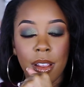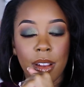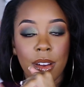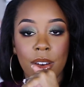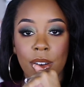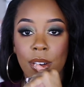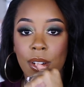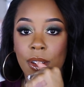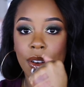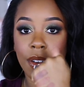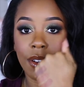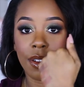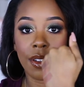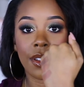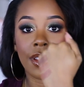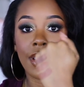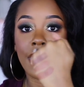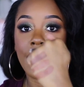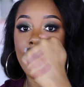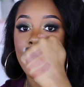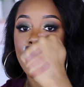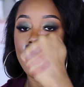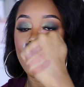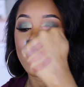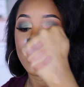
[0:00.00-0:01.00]
girl,
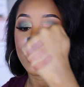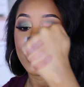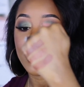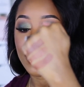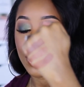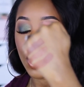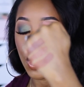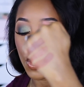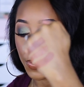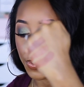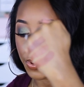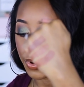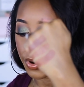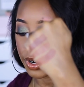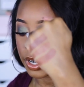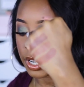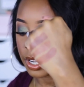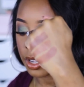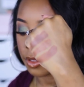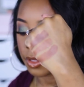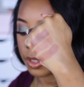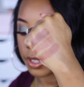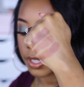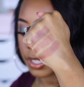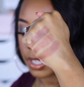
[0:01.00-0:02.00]
so
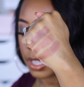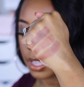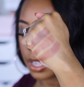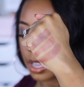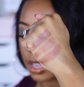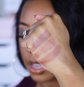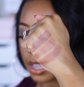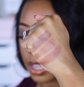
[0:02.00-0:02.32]
pretty on the skin.